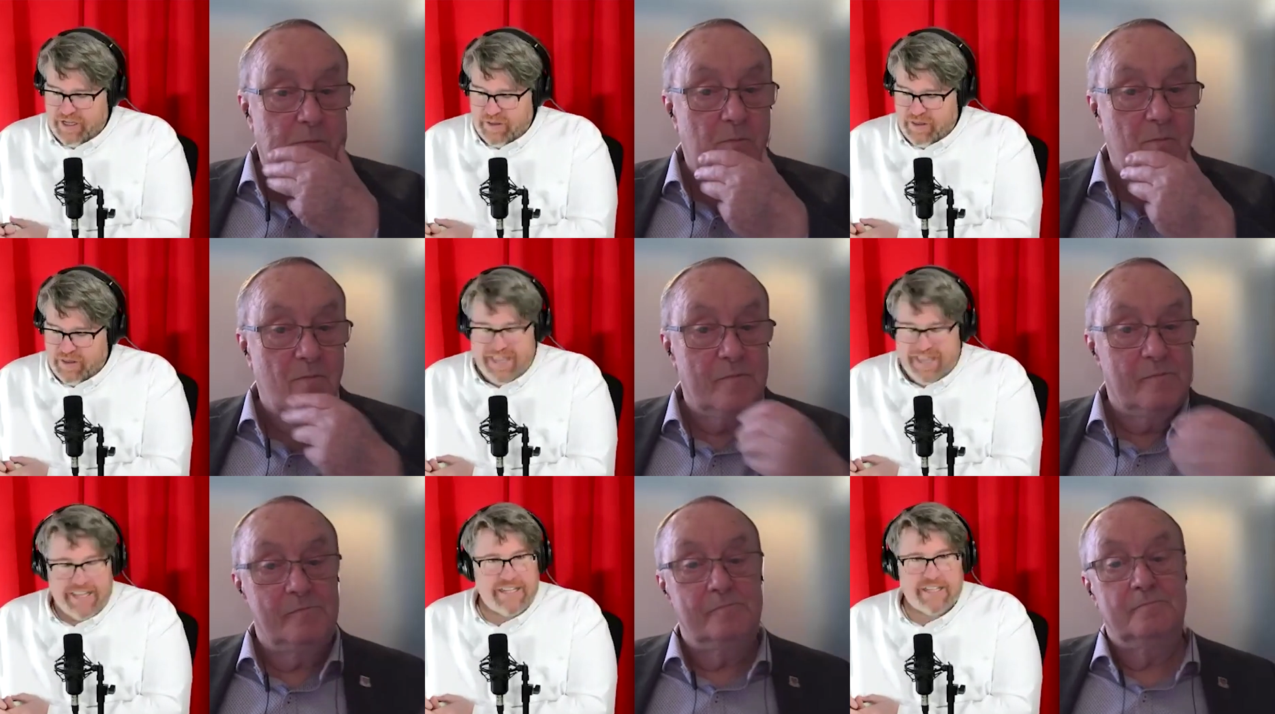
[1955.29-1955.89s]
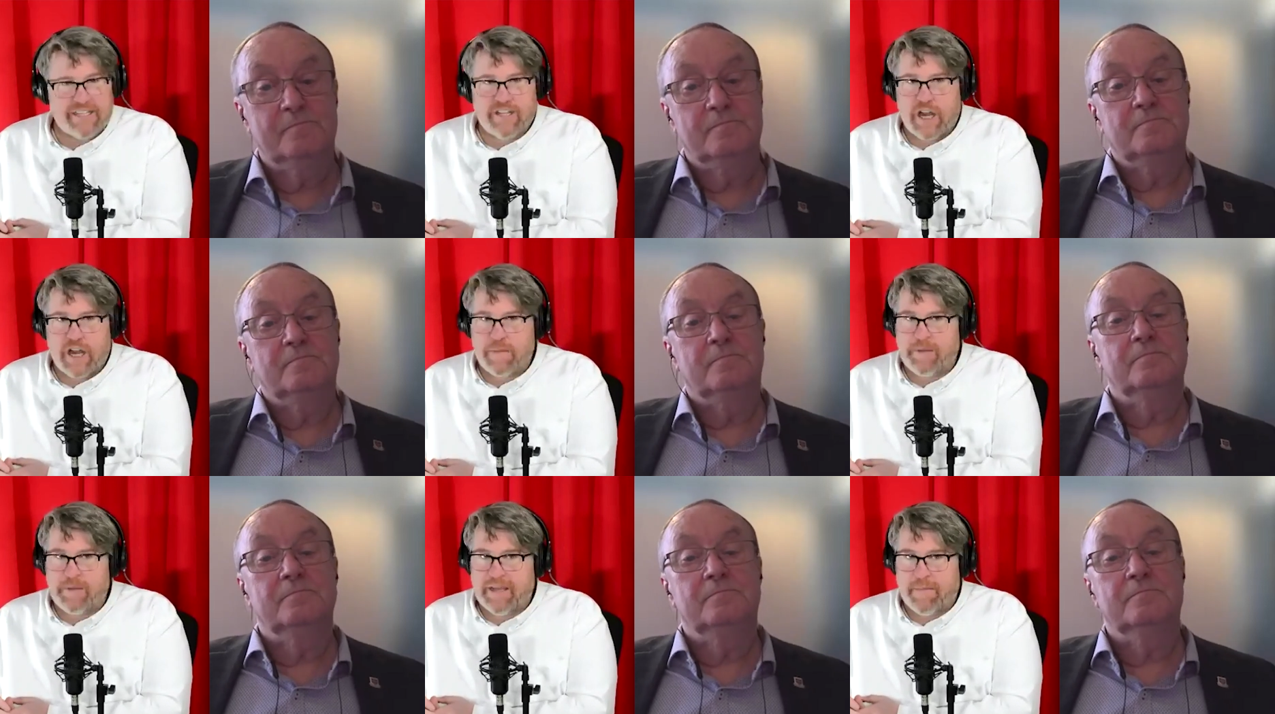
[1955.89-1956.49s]
Speaker 1: This has got
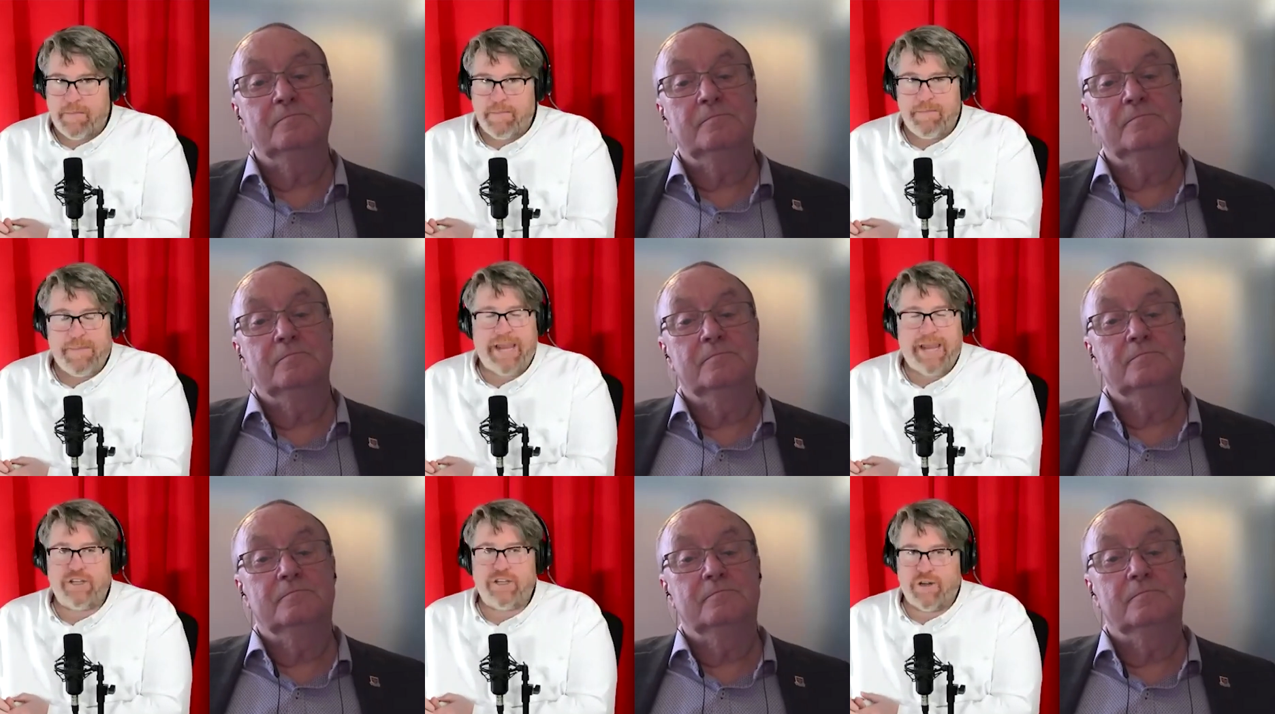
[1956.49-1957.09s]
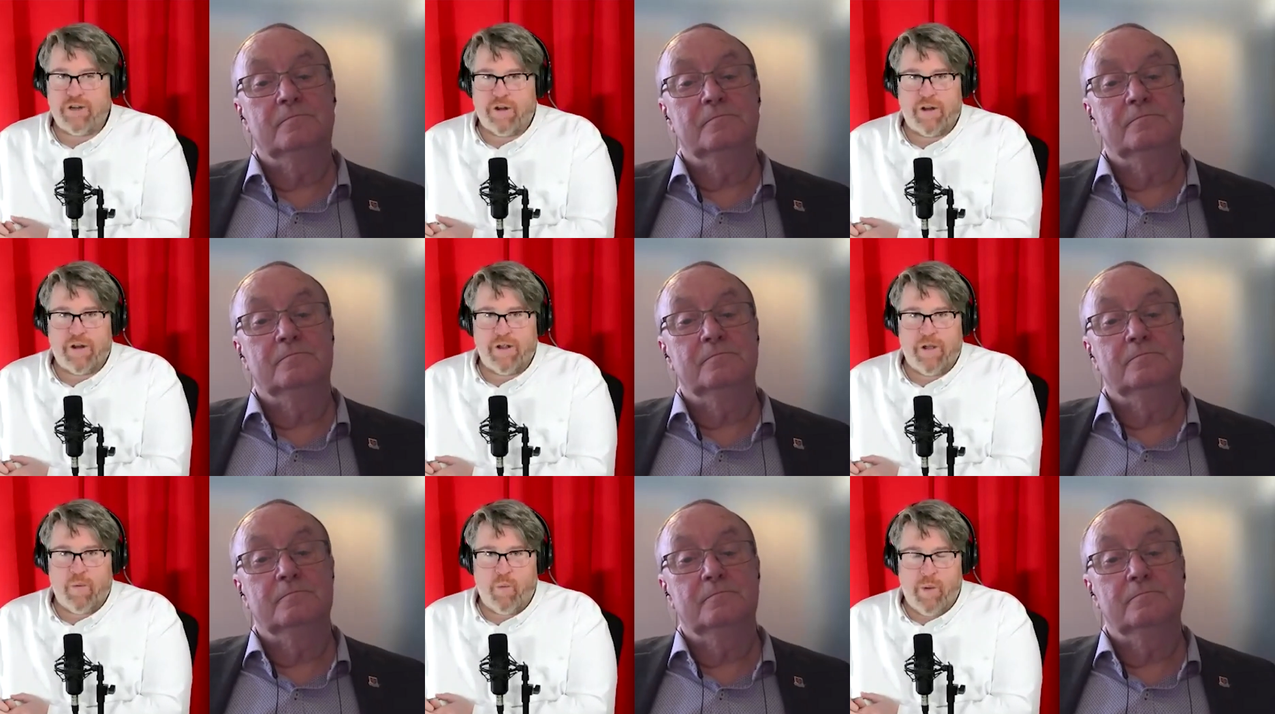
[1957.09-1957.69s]
to be a
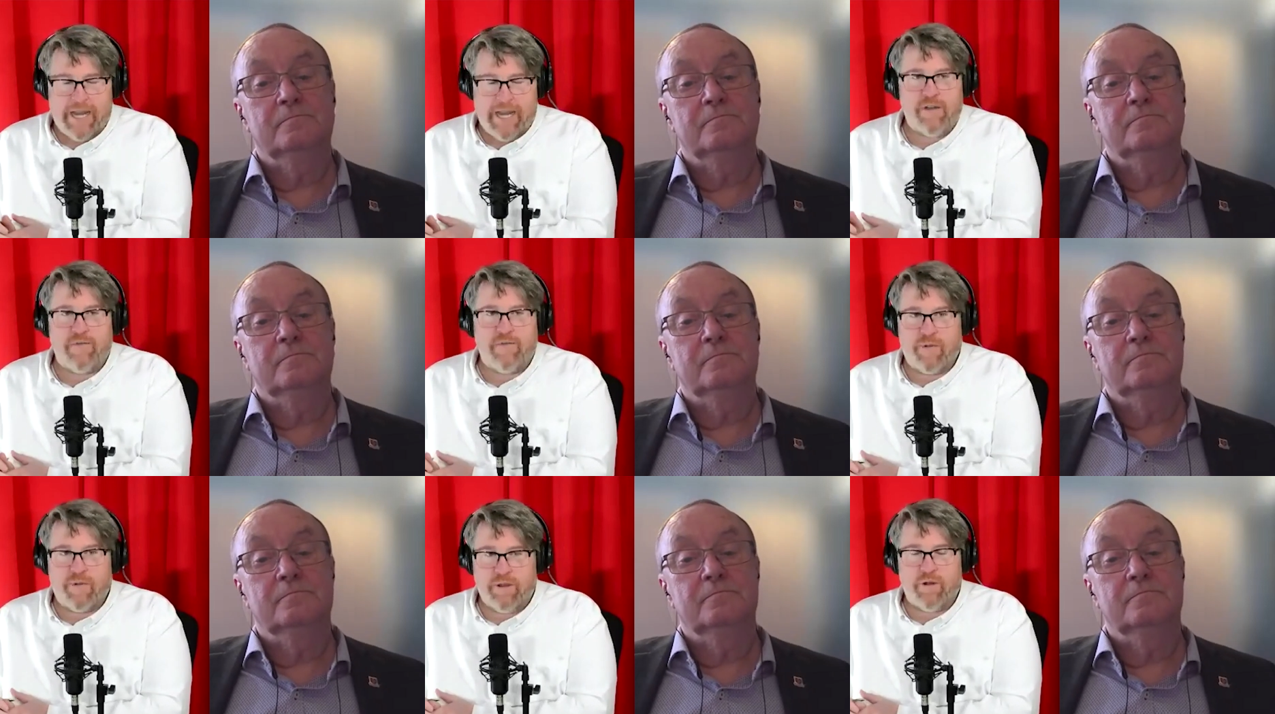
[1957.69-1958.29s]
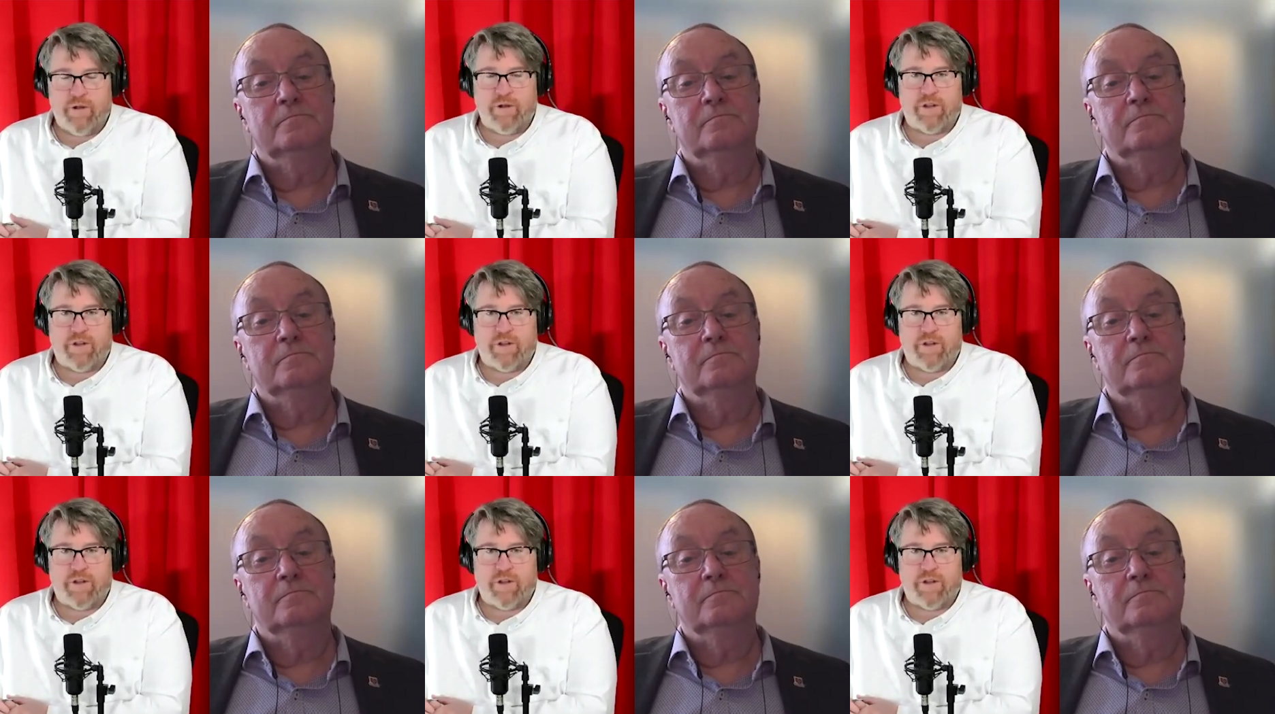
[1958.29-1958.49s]
major win for your